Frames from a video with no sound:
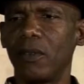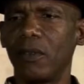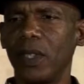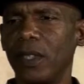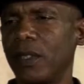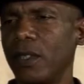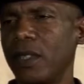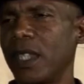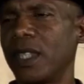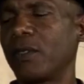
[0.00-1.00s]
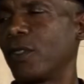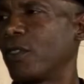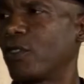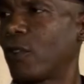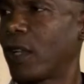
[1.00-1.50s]
we do those things, we'll
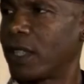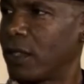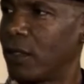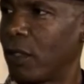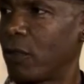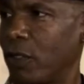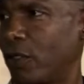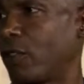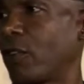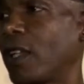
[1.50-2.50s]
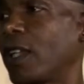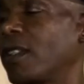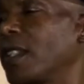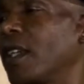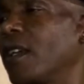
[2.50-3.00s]
destroy us. You know, we're destroying
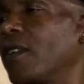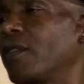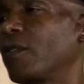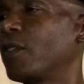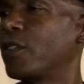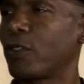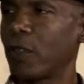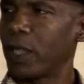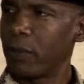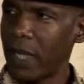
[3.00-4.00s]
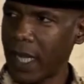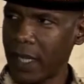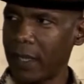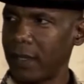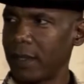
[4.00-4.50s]
ourselves, we're destroying the
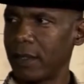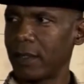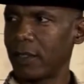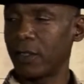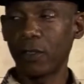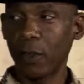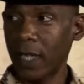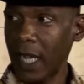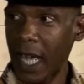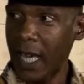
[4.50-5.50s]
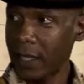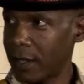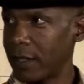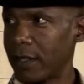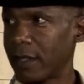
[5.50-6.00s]
planet, destroying God's